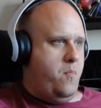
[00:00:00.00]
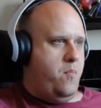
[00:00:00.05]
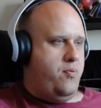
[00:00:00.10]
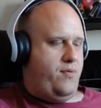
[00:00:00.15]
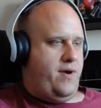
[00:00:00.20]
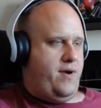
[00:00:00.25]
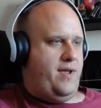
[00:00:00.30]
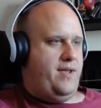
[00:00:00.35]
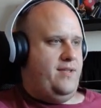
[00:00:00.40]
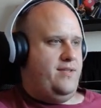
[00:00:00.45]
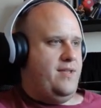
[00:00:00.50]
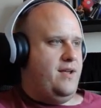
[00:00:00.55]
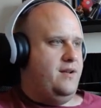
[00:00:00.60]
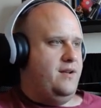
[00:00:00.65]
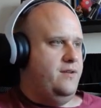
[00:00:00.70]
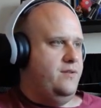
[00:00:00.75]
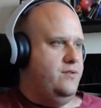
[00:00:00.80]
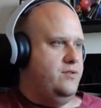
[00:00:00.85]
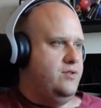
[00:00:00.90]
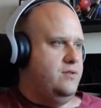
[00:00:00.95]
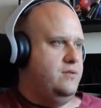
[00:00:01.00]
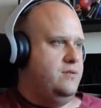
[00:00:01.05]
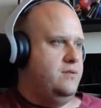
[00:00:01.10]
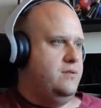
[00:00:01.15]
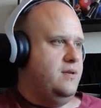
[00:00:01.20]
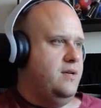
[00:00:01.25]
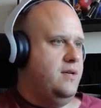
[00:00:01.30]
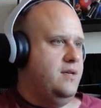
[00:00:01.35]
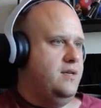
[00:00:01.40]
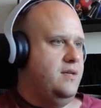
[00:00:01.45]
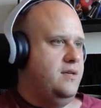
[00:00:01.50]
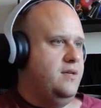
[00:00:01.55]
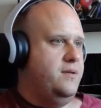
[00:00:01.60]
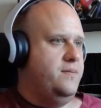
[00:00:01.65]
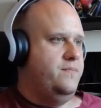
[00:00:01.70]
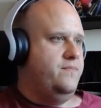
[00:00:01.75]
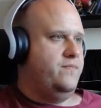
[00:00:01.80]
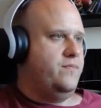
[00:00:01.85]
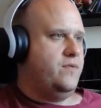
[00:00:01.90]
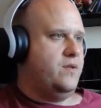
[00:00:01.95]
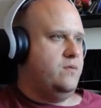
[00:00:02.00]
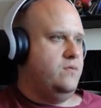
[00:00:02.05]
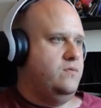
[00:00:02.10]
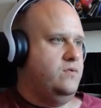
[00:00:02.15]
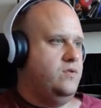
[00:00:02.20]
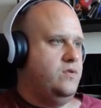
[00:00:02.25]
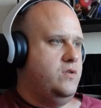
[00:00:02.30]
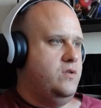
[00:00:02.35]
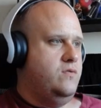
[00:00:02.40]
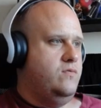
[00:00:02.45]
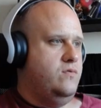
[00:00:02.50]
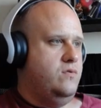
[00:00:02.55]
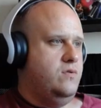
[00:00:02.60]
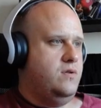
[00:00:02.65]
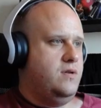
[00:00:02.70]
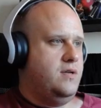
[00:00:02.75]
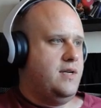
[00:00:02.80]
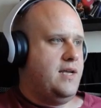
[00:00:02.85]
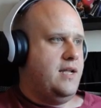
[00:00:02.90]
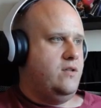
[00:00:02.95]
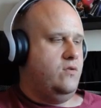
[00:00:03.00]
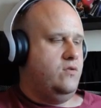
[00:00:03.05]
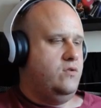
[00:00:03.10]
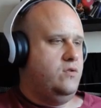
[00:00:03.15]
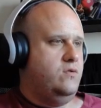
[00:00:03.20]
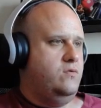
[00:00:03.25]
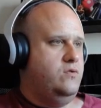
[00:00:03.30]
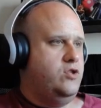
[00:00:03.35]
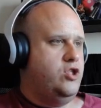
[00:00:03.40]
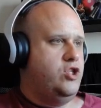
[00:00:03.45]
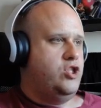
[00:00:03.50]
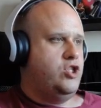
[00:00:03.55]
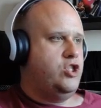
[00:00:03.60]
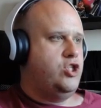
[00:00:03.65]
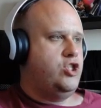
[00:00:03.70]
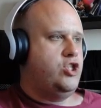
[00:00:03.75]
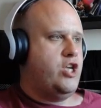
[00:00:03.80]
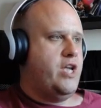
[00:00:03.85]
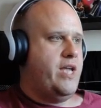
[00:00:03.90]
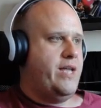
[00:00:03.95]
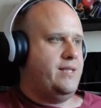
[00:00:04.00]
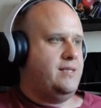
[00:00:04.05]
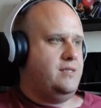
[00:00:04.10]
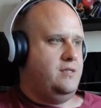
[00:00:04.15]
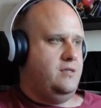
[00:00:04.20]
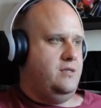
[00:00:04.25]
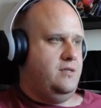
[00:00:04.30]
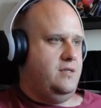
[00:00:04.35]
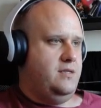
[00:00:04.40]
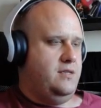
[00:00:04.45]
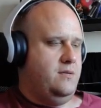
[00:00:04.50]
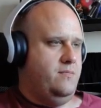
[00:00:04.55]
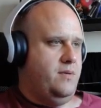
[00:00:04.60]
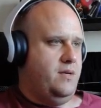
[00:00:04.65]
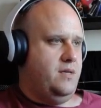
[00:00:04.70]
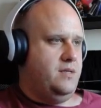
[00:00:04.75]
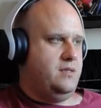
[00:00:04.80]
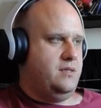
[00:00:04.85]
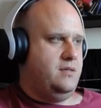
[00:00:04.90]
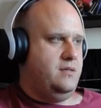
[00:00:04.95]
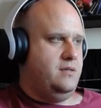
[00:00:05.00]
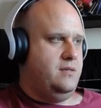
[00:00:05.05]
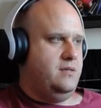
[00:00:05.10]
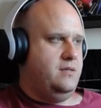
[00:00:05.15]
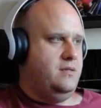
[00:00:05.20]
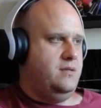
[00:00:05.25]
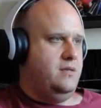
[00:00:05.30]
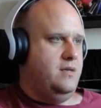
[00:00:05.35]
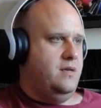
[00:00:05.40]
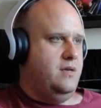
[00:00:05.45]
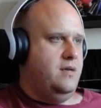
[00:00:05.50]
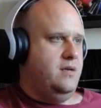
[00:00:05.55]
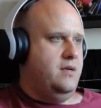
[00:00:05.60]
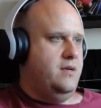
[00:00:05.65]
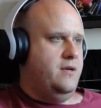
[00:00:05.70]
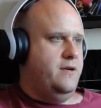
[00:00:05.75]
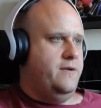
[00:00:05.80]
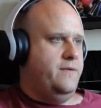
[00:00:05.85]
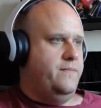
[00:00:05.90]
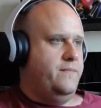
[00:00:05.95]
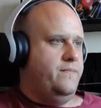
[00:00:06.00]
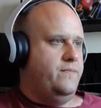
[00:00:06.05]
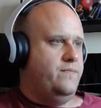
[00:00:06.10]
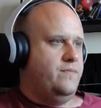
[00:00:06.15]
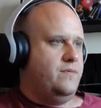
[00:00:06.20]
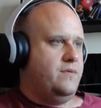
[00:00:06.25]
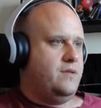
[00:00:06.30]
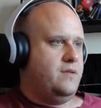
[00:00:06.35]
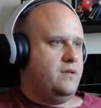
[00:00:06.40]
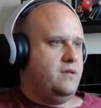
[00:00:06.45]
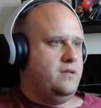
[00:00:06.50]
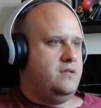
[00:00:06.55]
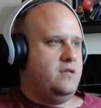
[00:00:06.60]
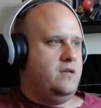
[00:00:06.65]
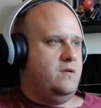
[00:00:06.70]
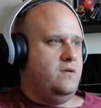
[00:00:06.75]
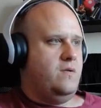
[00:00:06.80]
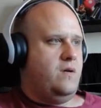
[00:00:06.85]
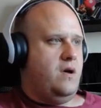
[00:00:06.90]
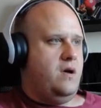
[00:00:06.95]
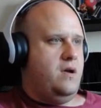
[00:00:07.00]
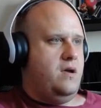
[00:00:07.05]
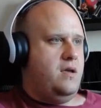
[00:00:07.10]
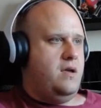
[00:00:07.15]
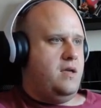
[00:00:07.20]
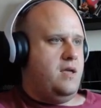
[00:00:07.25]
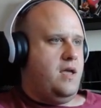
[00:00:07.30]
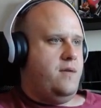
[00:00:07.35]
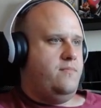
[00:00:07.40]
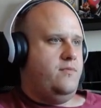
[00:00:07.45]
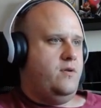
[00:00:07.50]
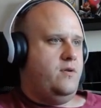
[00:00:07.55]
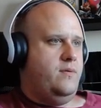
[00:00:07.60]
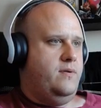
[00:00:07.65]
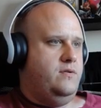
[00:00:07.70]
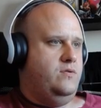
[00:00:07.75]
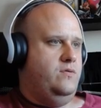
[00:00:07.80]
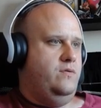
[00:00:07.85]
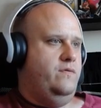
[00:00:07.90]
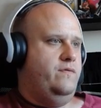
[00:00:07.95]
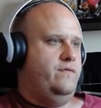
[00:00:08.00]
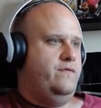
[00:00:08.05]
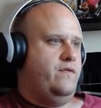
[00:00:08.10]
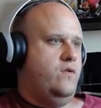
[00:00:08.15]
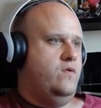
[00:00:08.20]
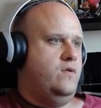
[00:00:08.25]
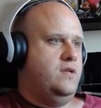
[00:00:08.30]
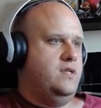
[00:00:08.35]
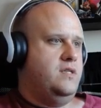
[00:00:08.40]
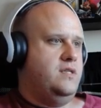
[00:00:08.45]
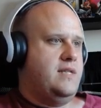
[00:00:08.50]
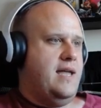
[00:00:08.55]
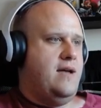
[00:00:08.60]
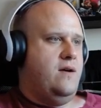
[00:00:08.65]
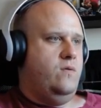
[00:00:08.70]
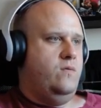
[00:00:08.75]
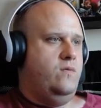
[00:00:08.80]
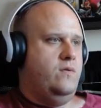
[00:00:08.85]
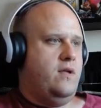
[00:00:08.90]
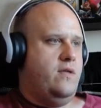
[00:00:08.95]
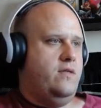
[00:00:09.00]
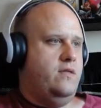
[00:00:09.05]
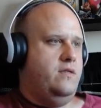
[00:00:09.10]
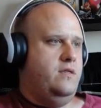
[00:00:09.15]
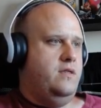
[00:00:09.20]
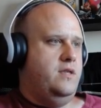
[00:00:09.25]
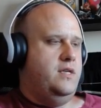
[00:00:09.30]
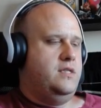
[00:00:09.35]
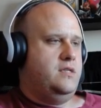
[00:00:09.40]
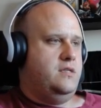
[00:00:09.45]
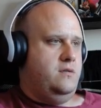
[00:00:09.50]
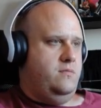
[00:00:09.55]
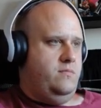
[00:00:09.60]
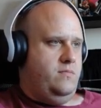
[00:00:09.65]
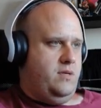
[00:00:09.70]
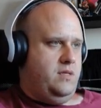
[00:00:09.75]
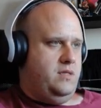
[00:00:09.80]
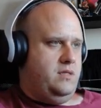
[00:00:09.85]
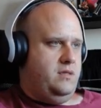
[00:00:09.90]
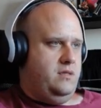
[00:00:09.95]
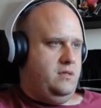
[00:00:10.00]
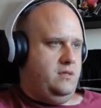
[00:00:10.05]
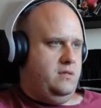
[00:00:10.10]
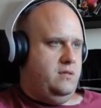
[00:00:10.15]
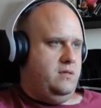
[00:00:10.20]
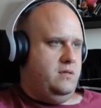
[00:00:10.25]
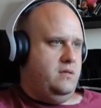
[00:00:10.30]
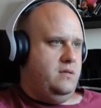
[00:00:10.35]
breaking that illusion. Um, well, Zorok cannot do shit to this Combusken. So I am going to focus down this Combusken.